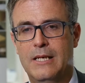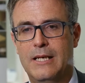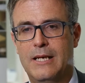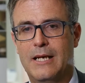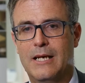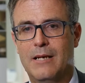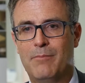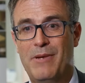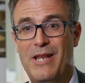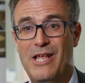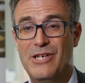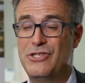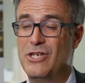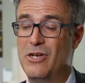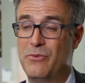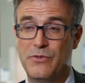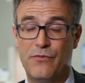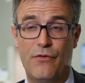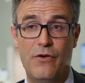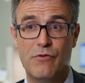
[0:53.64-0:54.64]
But actually,
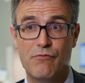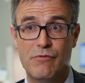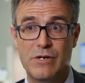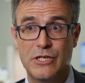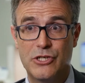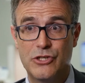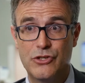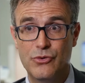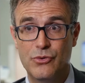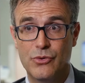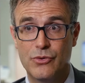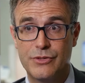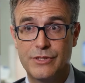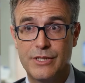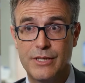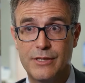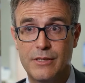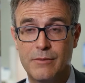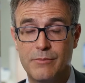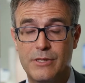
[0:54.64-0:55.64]
I was very reassured
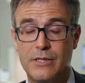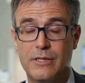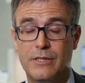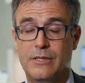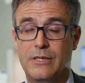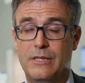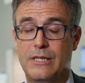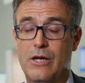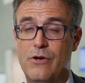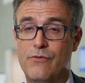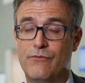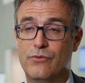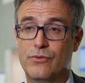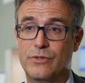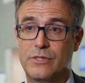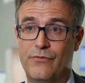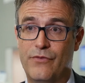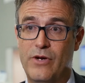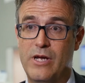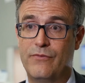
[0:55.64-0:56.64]
that the overall
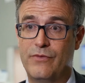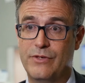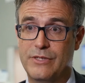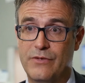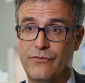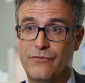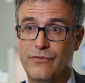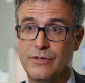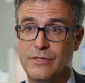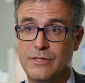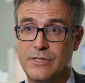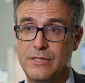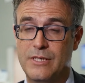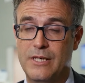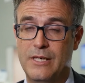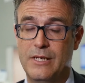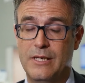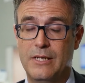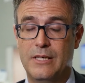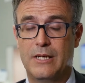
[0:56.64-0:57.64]
survival difference
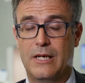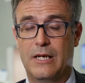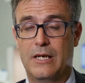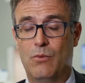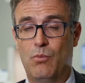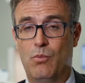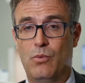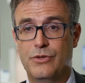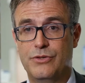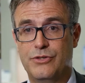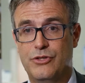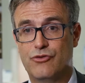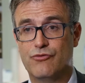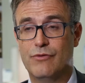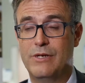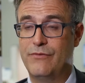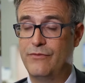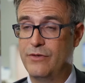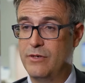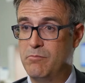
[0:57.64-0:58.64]
was
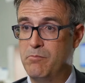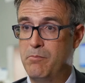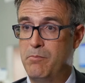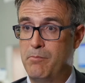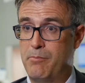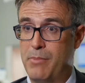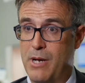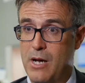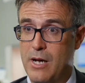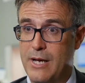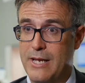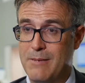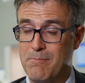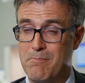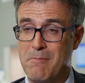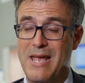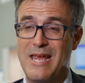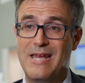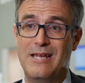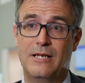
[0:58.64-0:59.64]
driven by
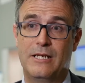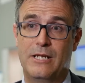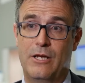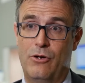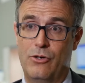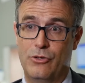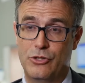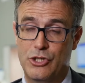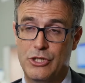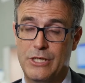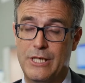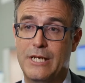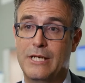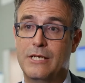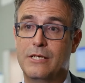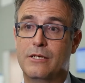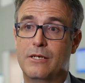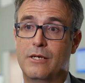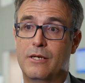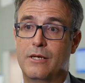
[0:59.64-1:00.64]
mainly Hodgkin